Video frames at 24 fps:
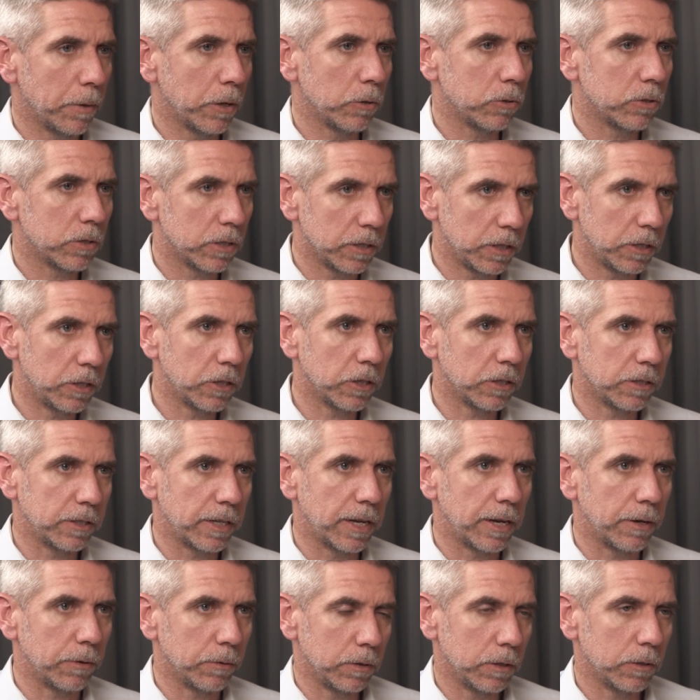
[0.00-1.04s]
mostly cut
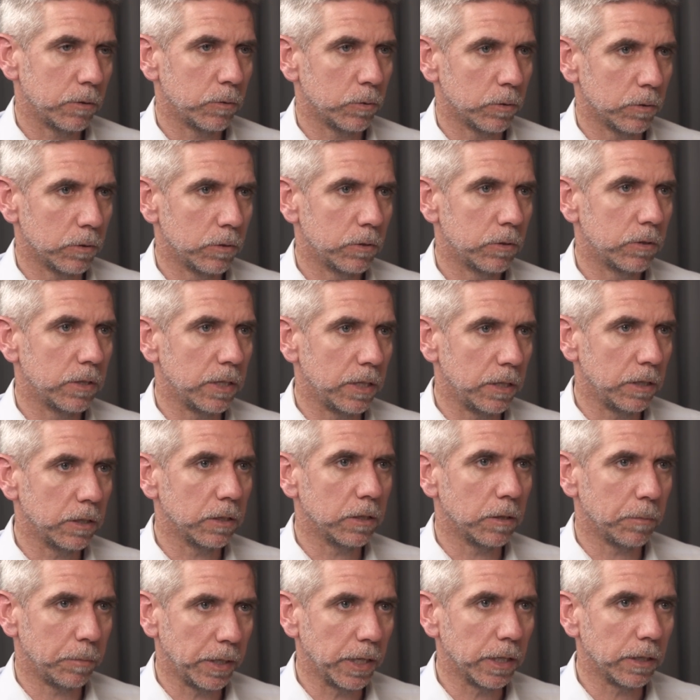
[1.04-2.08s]
out. This was seen at
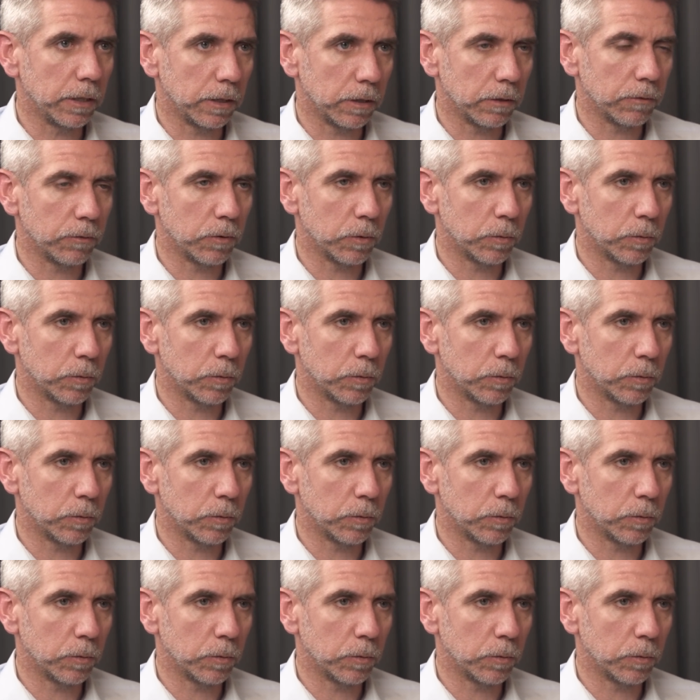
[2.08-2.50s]
the beginning of the